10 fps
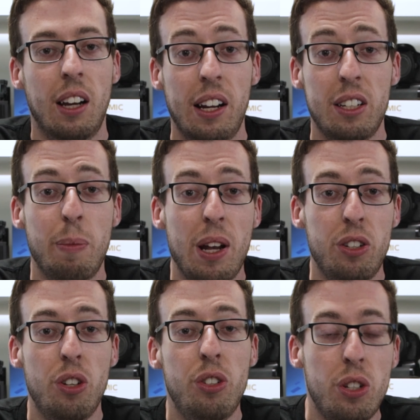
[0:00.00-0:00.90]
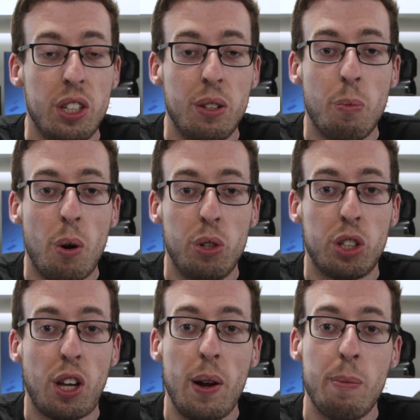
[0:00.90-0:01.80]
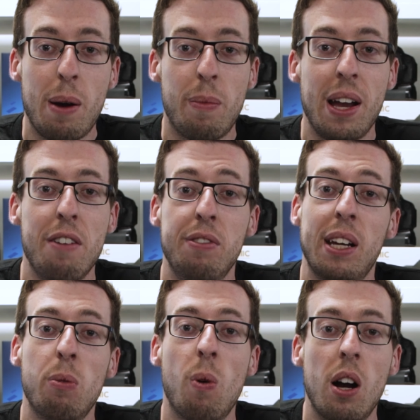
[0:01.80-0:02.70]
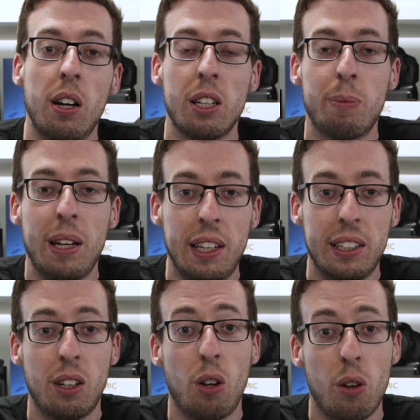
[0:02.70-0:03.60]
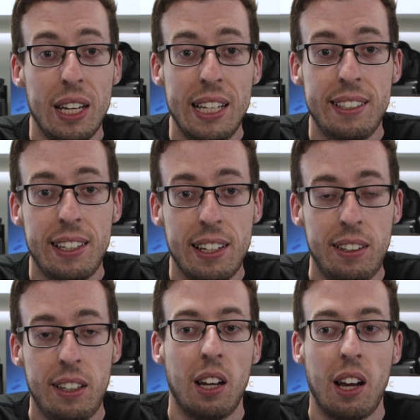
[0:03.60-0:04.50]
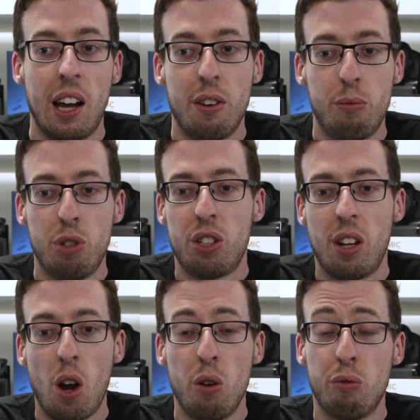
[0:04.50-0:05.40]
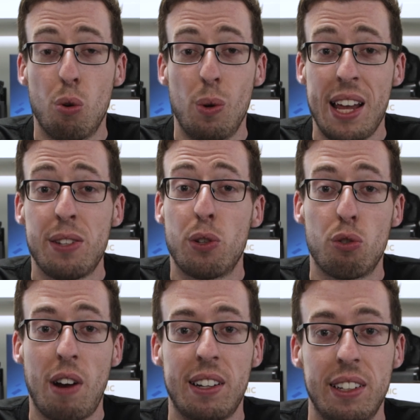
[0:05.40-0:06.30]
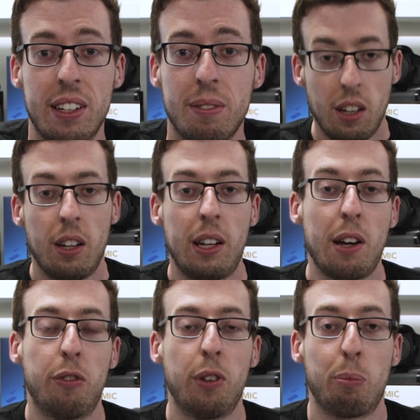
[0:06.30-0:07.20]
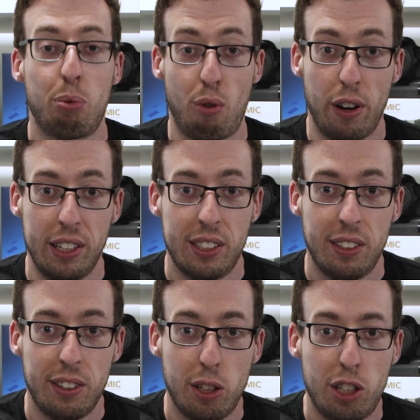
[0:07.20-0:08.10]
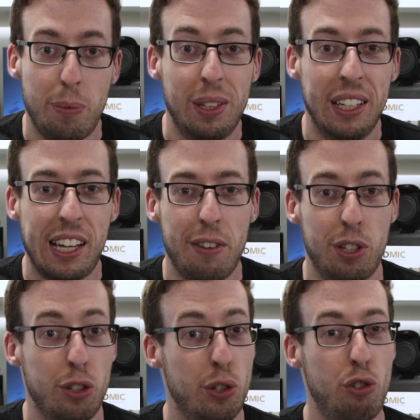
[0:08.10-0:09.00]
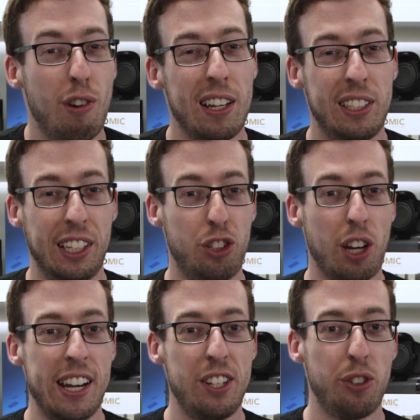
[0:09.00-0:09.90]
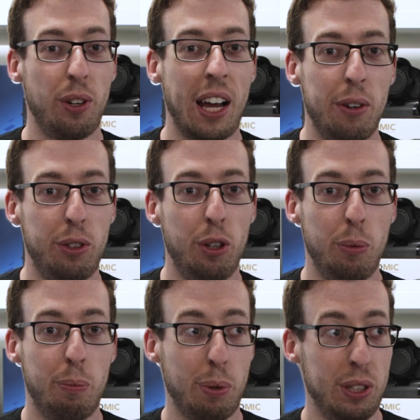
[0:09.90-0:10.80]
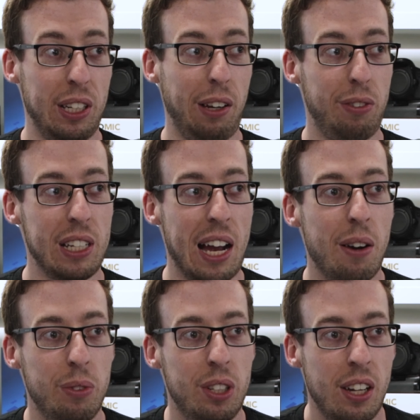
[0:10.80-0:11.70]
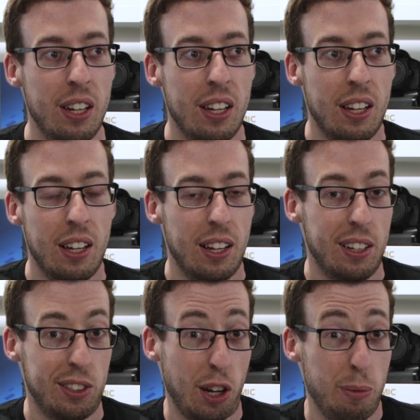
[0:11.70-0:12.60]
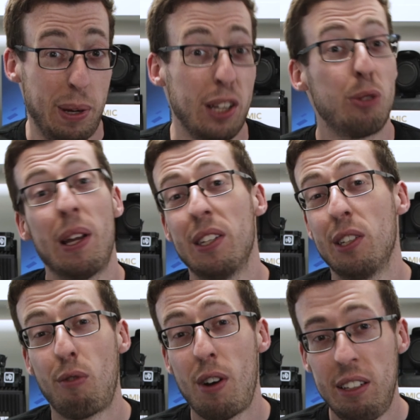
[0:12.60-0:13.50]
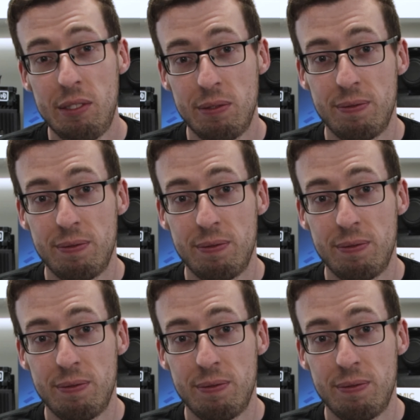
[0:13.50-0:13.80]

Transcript: And as I mentioned, using them while just going about my everyday work has made things a lot easier and I'm just overall less distracted. Now for the price. So something that gives such a drastic change on how you perceive sound, it's gonna be expensive, right?